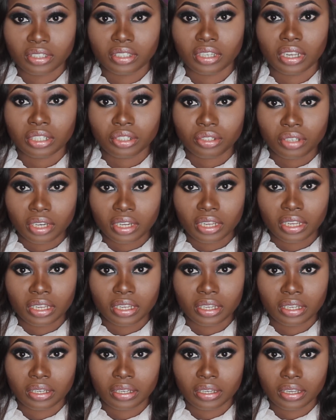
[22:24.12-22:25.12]
you're
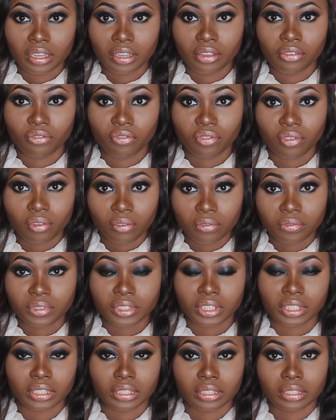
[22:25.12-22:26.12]
actually
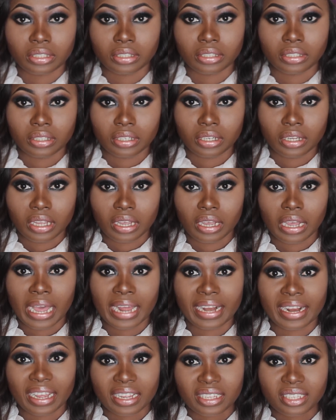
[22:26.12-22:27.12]
involved in
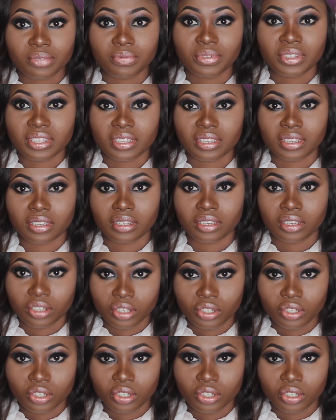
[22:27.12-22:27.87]
an activity,